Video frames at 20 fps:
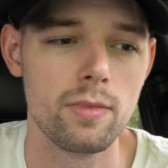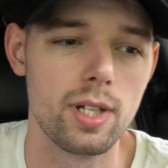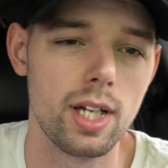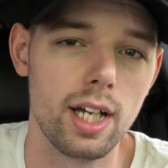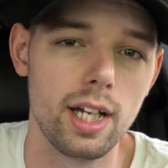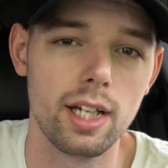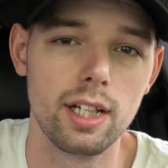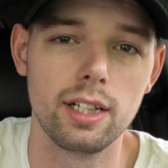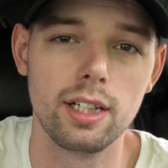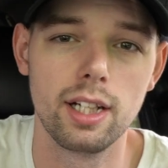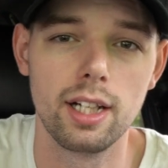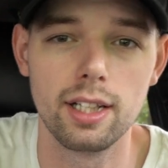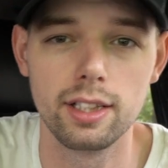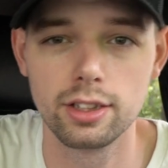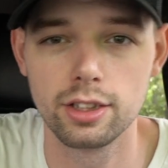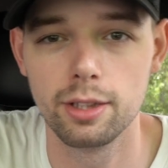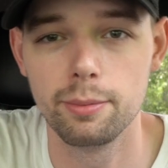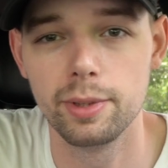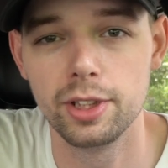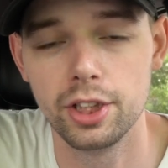and
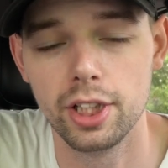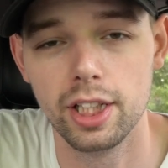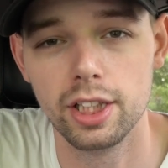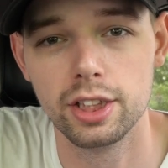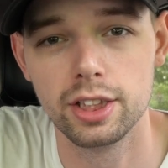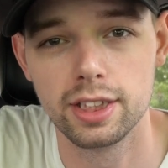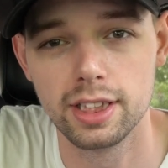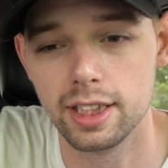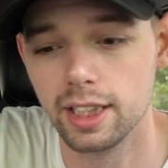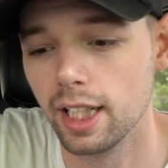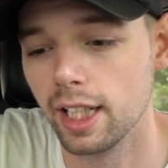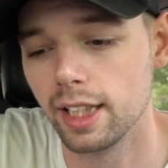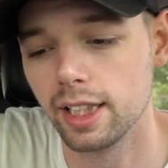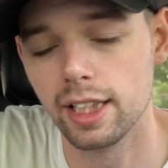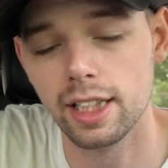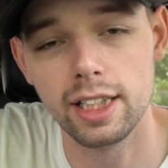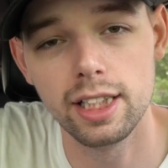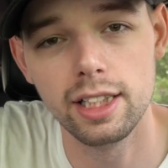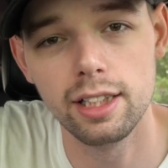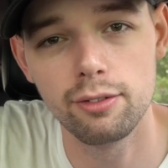there's gonna be changes in like
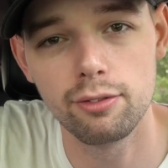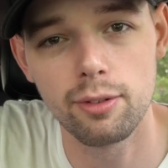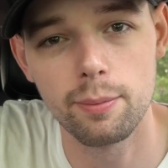the heat